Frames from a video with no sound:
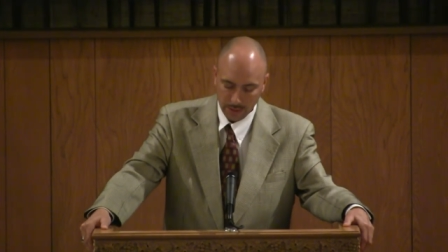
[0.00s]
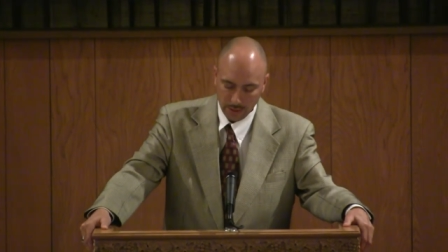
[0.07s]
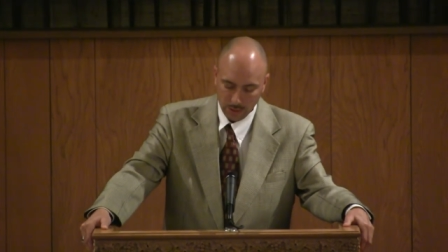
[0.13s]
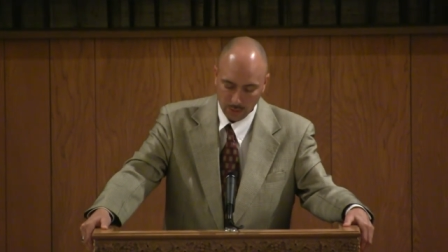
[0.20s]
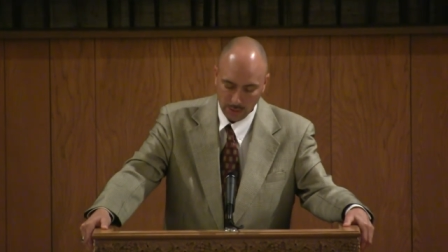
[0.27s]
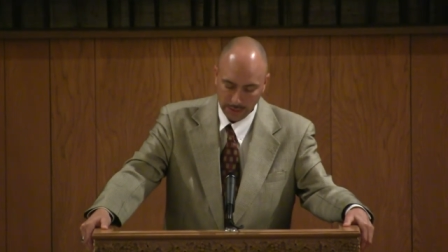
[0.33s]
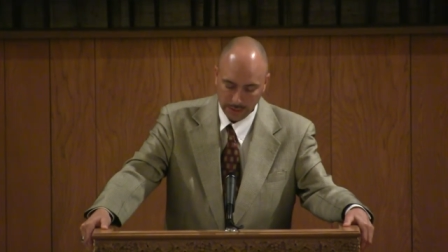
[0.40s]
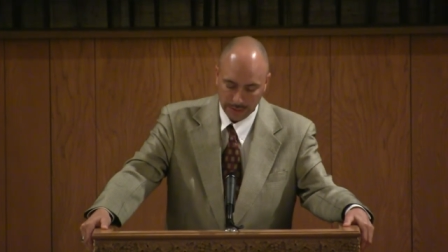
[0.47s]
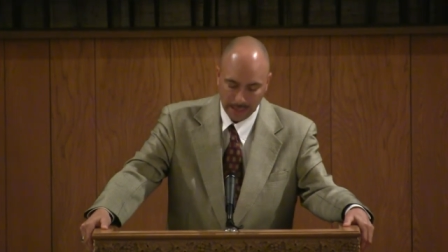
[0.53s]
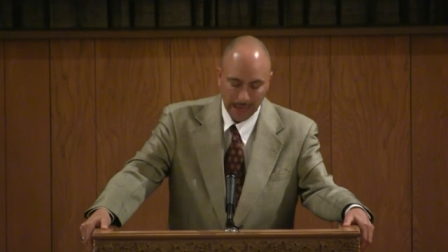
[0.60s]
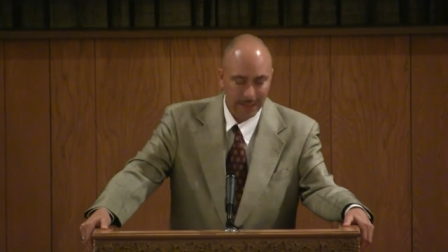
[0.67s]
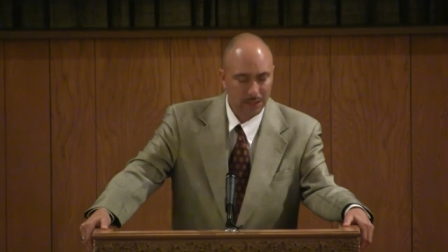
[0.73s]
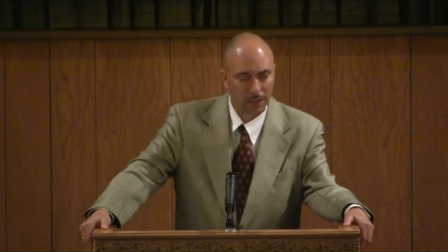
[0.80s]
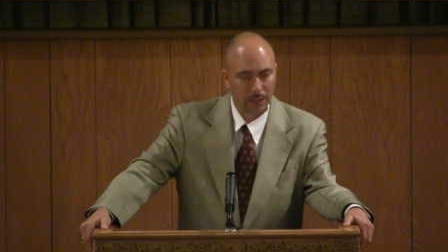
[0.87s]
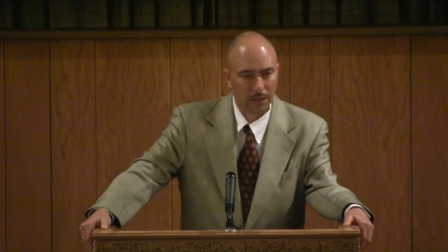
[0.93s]
Well, in the
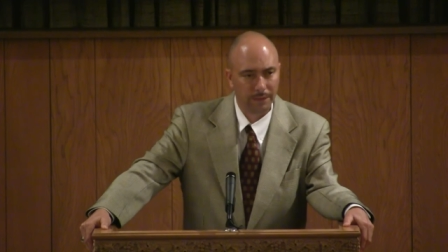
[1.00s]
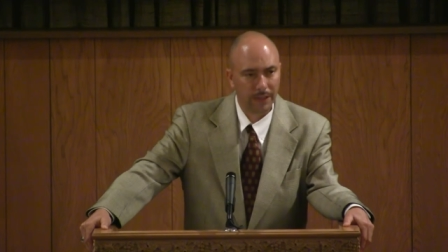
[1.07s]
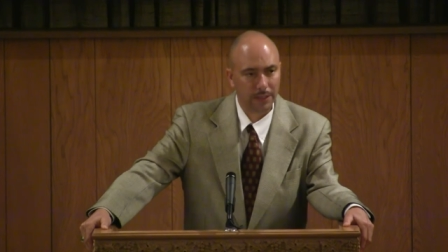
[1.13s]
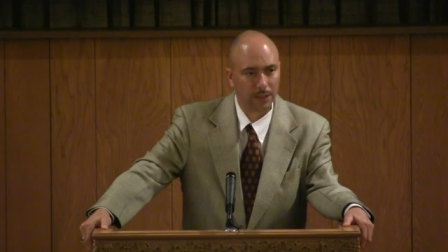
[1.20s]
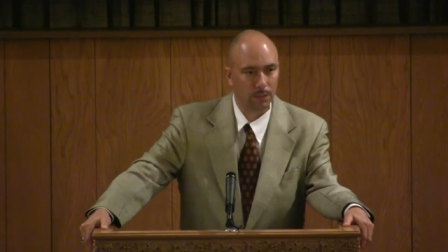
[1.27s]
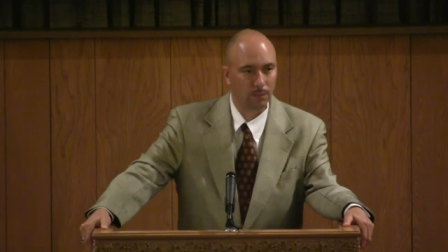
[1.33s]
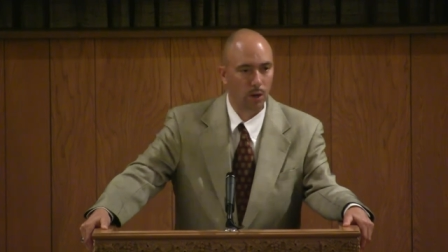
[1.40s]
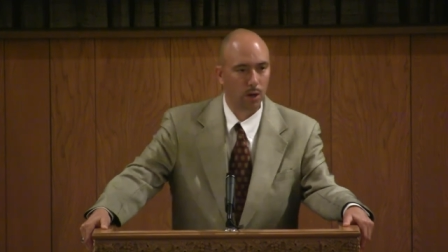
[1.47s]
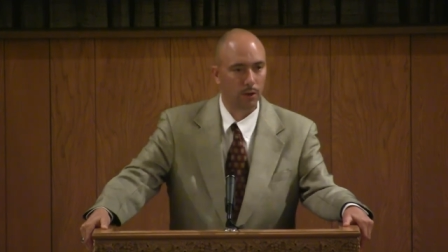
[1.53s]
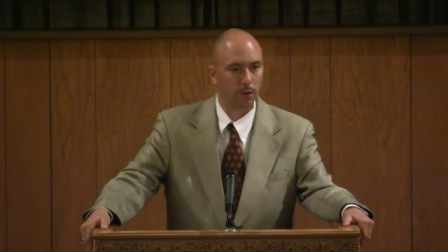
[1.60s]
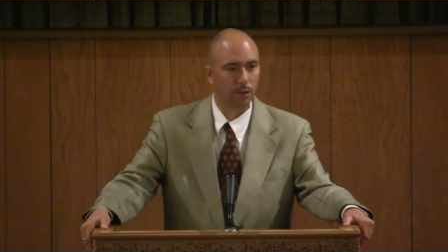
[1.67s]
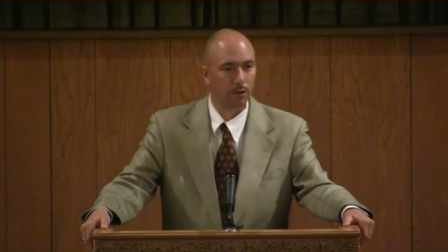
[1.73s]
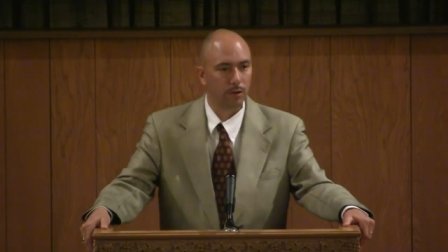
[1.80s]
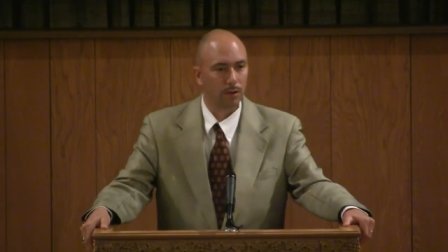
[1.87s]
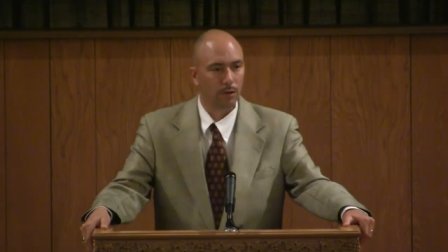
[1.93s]
case of the convicted
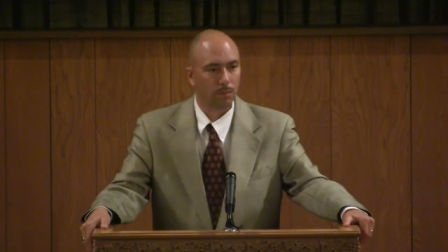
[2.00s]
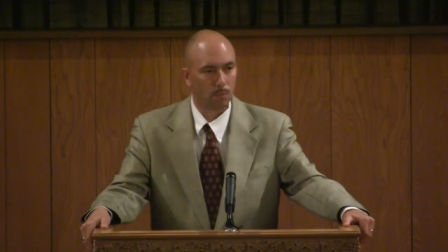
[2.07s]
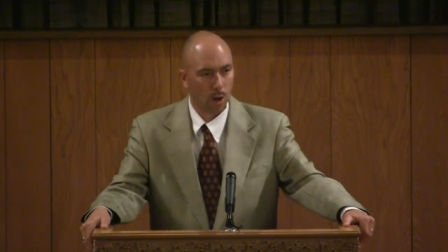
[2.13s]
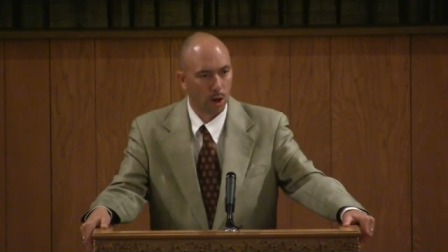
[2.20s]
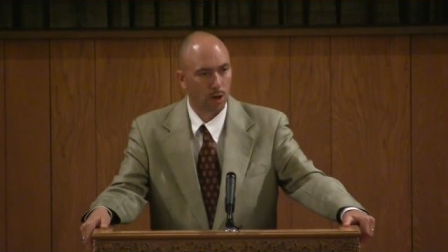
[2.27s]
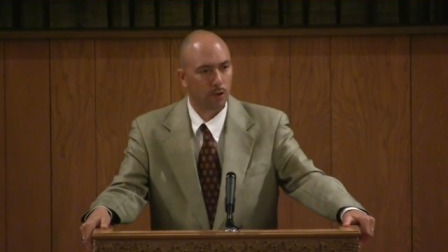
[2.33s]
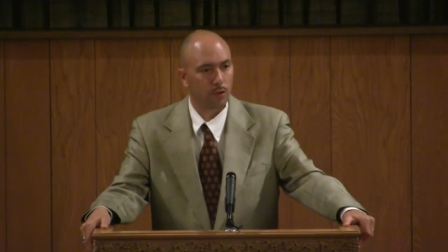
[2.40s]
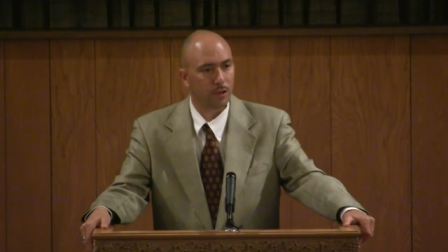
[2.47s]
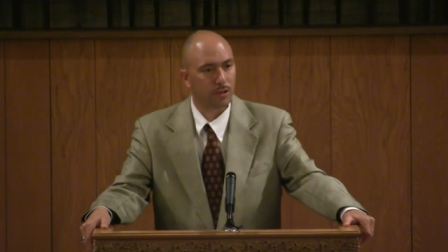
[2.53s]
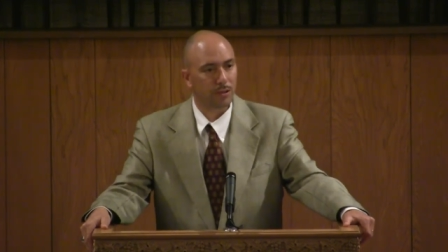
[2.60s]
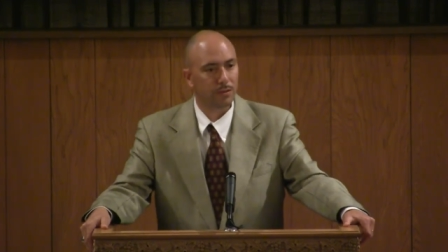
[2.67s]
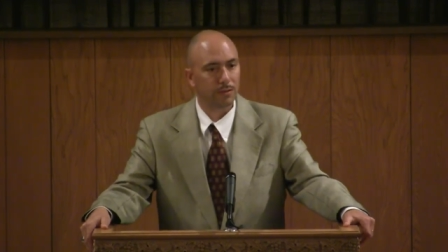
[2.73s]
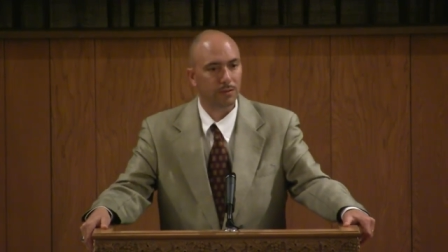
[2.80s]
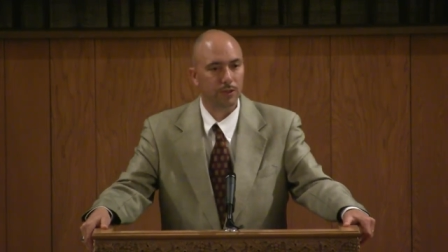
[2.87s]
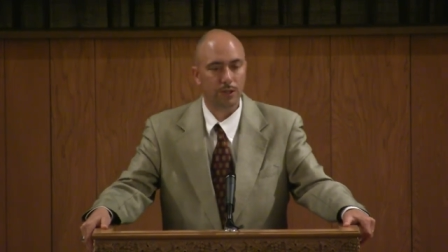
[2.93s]
murder, murderer,
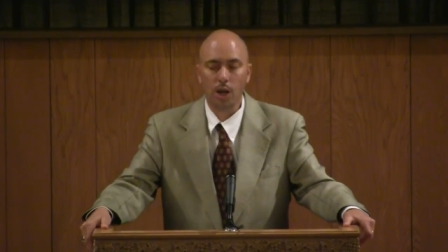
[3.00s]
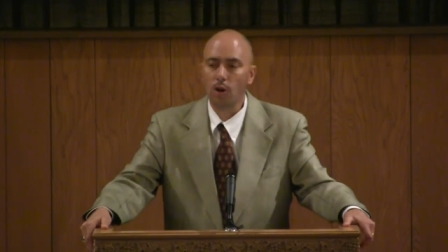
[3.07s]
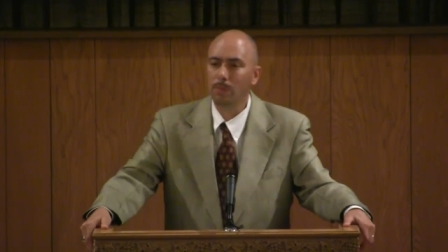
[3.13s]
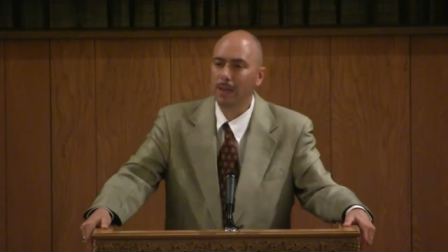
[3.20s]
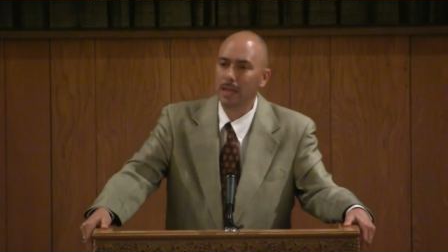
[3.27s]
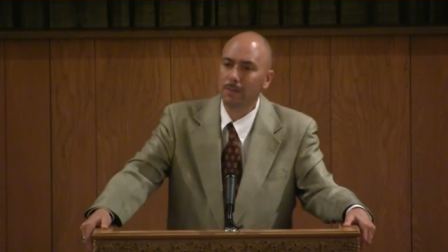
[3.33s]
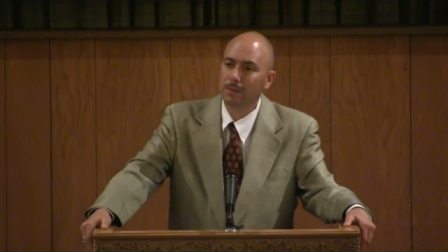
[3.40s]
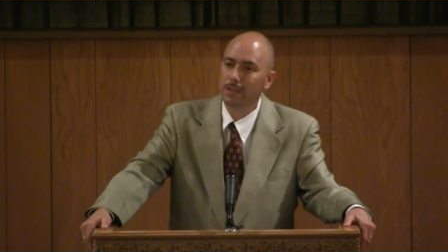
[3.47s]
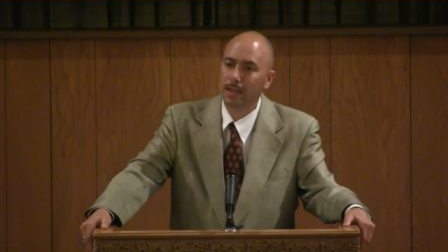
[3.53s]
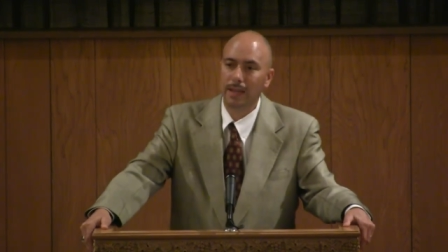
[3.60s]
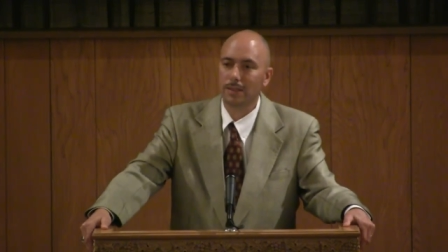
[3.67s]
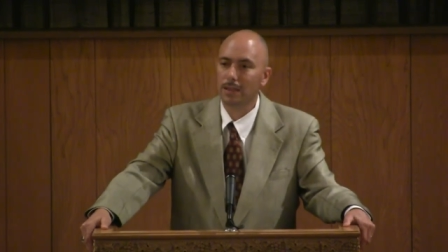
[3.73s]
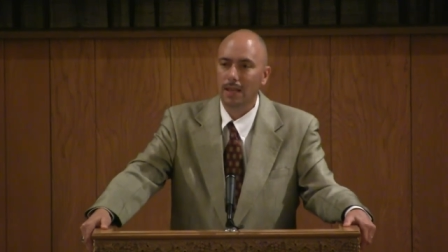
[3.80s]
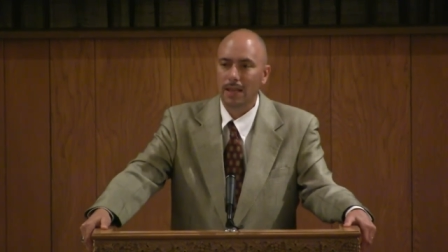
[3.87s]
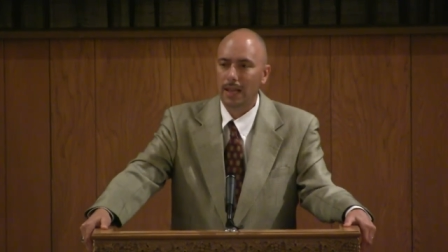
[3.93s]
Joe Beam
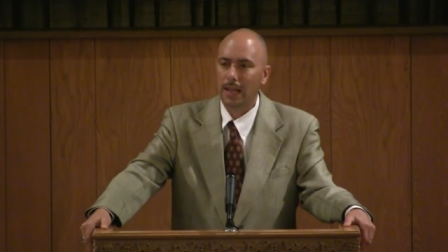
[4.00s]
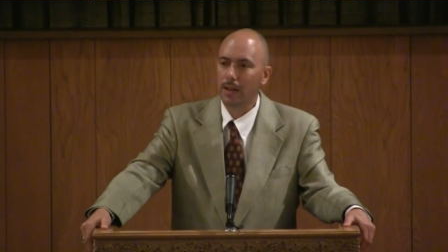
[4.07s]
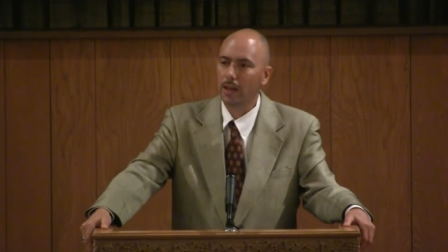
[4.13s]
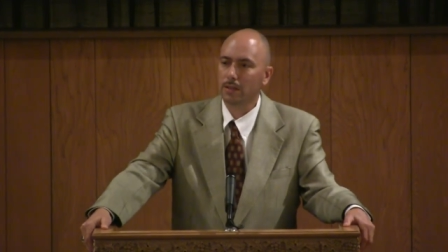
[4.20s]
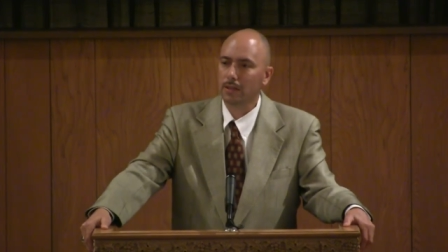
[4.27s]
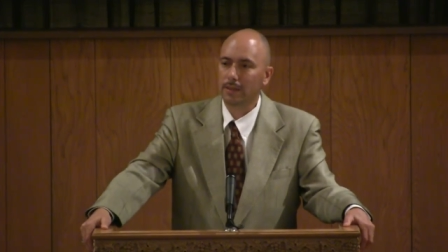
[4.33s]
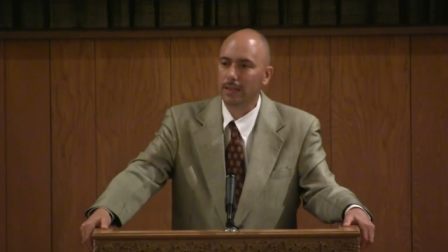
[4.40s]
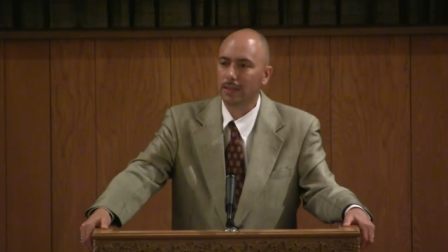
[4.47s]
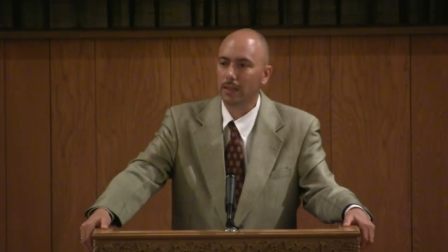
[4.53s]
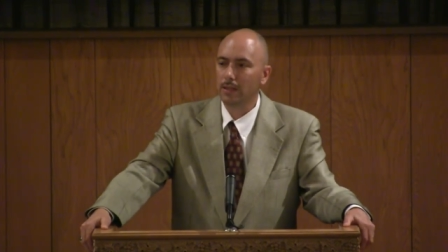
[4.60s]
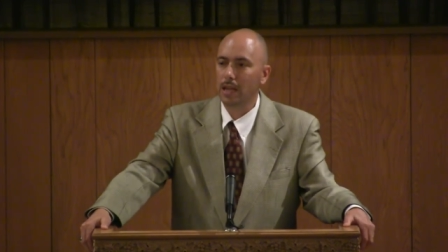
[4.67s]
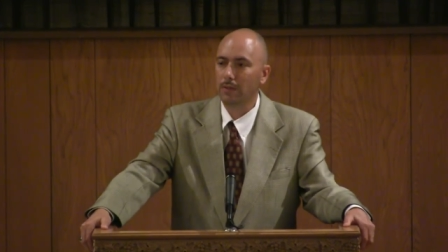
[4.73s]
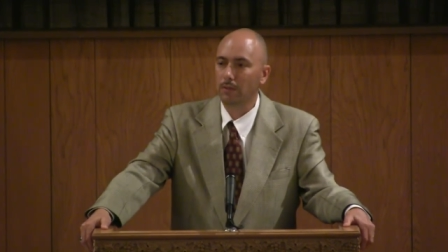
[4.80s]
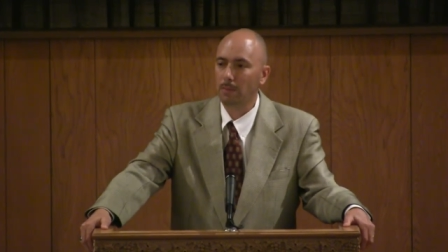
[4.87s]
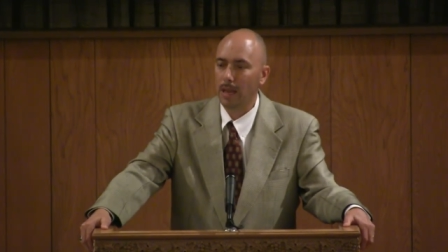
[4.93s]
says he doesn't think the
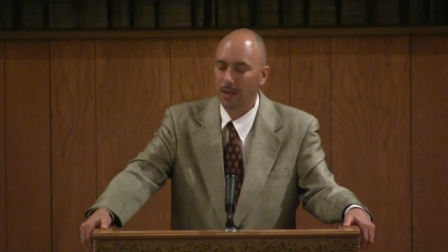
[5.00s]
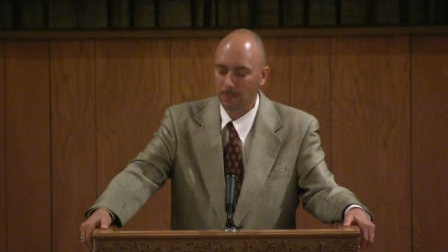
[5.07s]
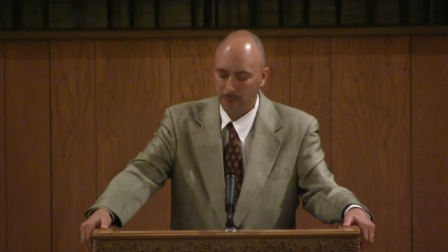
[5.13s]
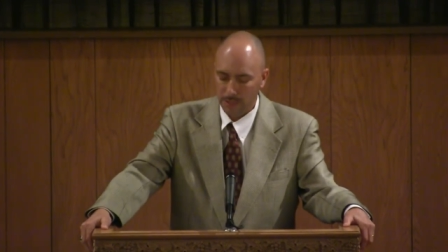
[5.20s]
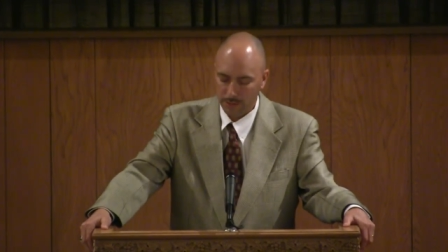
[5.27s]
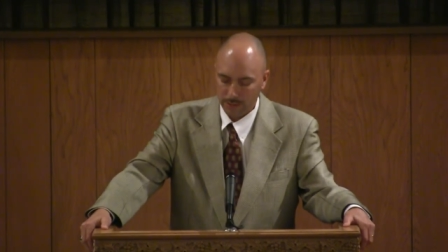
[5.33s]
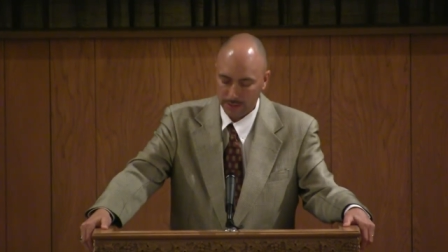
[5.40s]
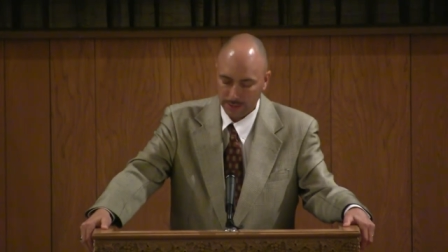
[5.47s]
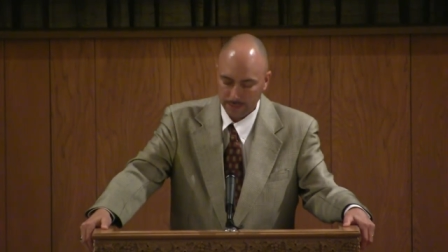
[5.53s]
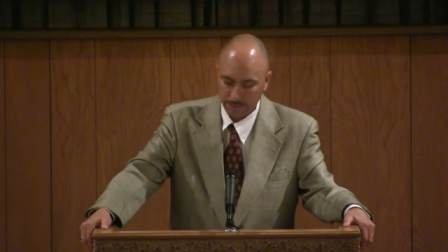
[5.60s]
devil made him do it.